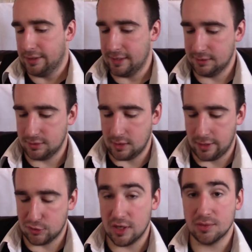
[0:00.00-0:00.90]
nice
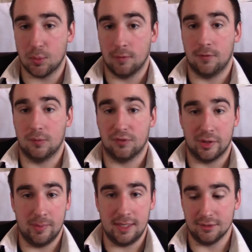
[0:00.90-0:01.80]
transport foam for your
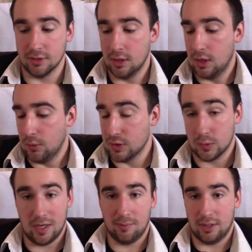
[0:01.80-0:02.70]
minis, which is
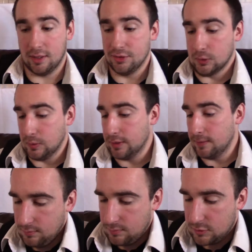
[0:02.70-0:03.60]
what I'm planning on doing with it.
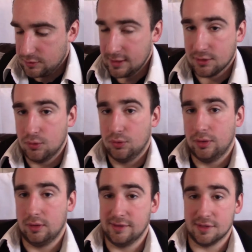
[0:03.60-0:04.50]
So that's a cool
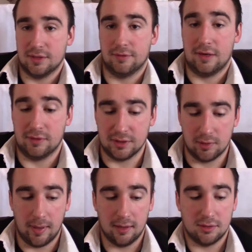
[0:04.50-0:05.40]
little addition to every single
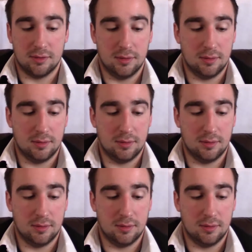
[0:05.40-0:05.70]
box.